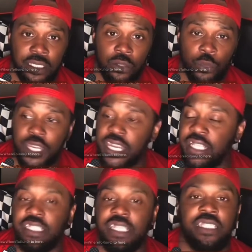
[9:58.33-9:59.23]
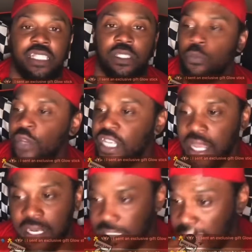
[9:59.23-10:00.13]
We need Jesus. We
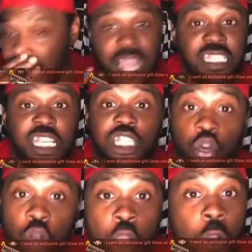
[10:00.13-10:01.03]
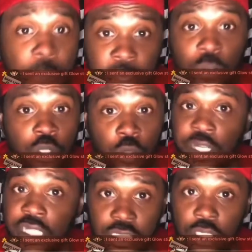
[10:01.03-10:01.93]
because I it's it's grown people
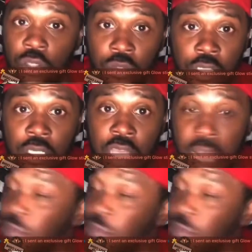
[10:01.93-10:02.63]
doing this too. I'm